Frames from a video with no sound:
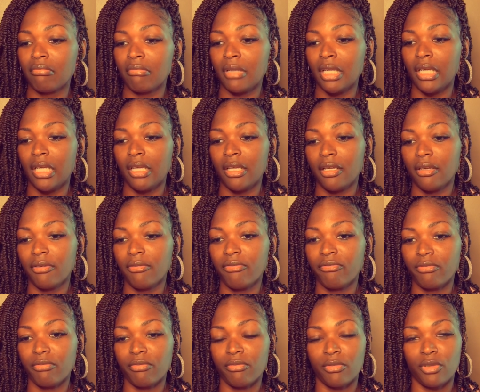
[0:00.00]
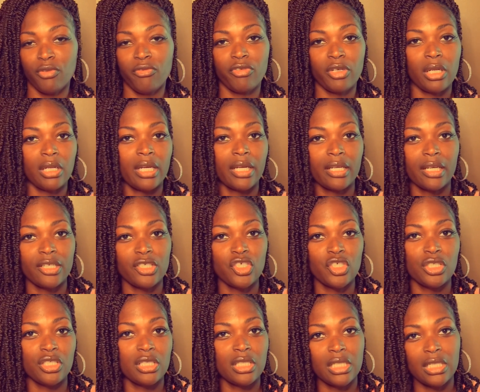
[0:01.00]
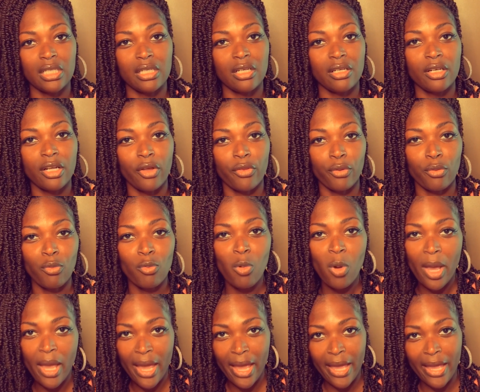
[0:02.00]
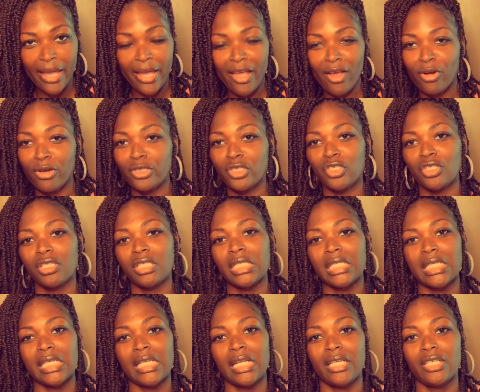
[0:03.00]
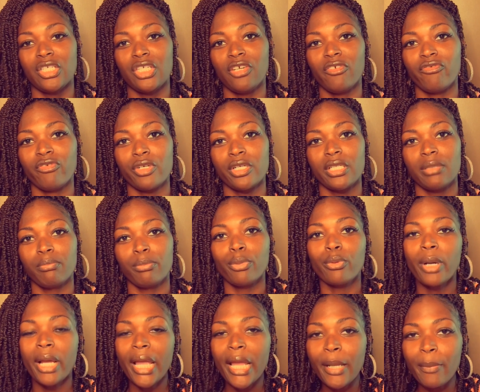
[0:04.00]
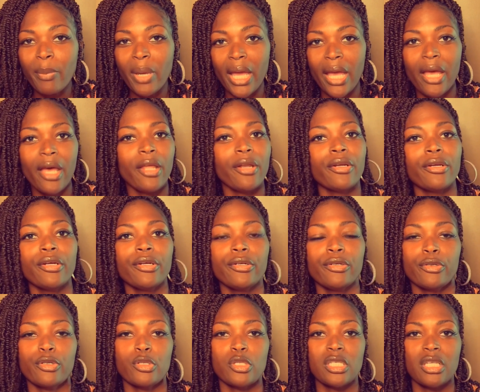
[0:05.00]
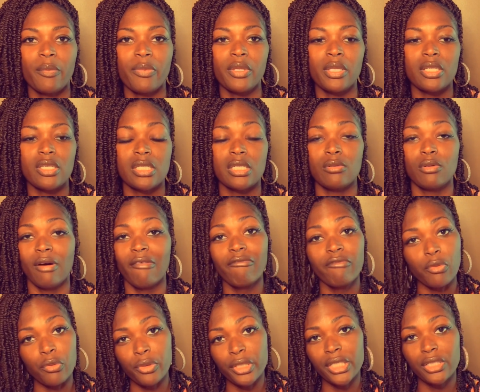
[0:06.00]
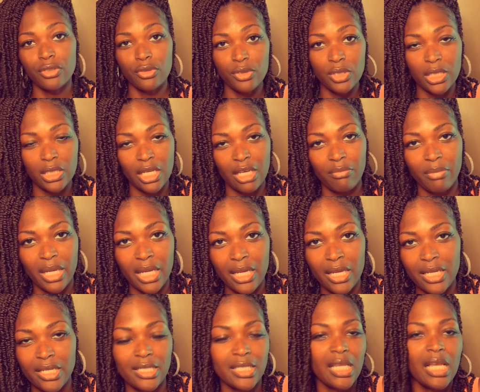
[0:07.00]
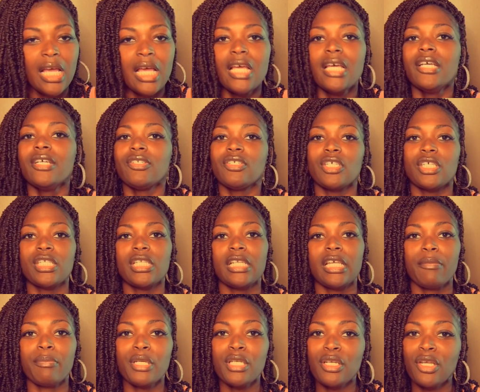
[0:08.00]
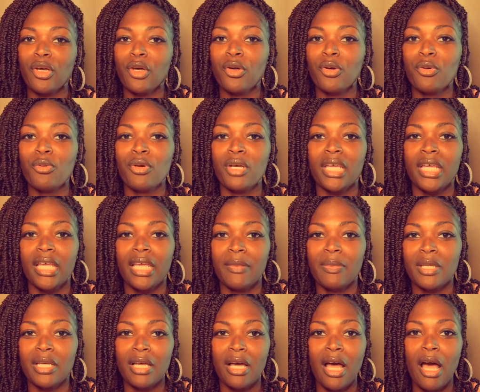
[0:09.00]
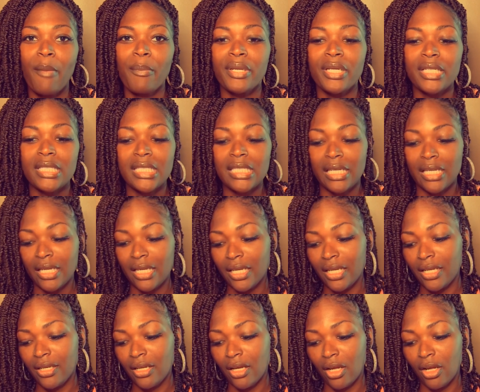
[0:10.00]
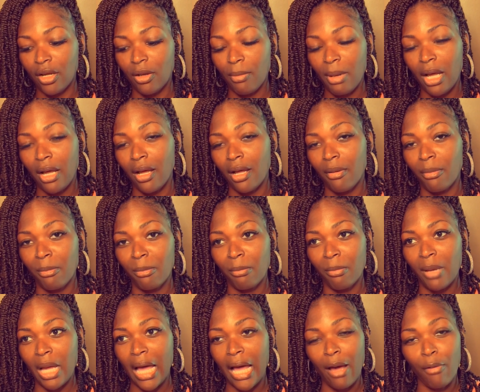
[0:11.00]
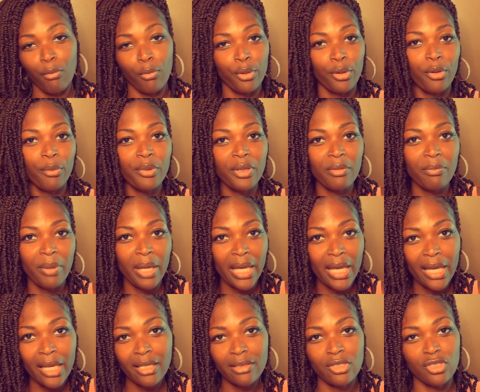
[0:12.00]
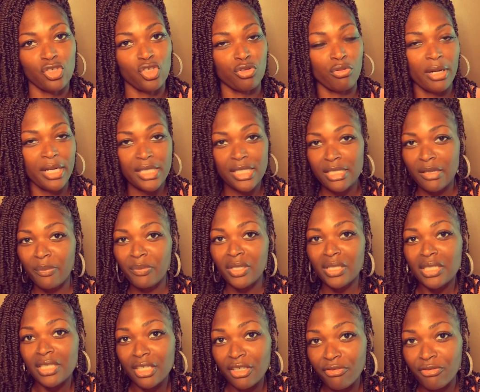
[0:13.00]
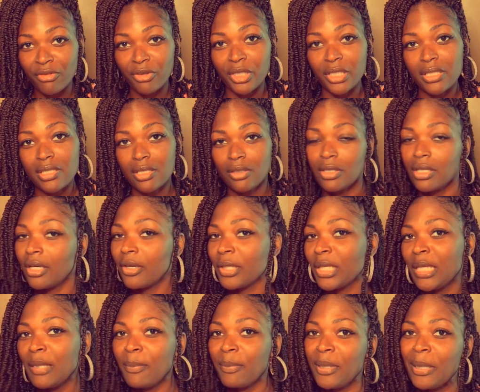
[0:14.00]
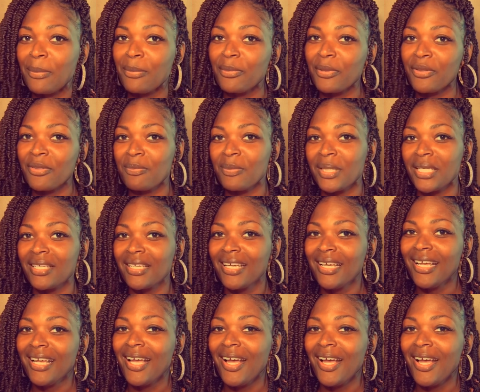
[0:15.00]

If you felt like I should have did it another way, or should have did a different braid pattern or something else to avoid using 8 bags, just let me know in the comments, and I will be back to try something different. So y'all keep up with me.